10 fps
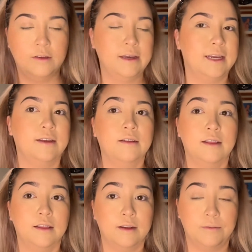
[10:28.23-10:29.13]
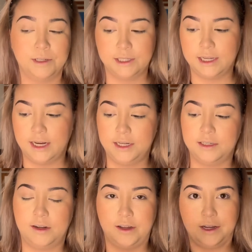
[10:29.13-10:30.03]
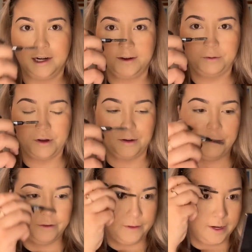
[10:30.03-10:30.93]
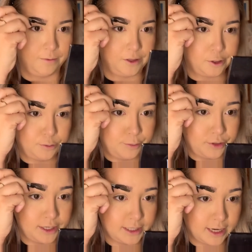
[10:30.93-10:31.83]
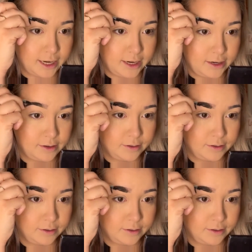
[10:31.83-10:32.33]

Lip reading: Okay, then once that is all on, I'm gonna buff it out with the spoolie side.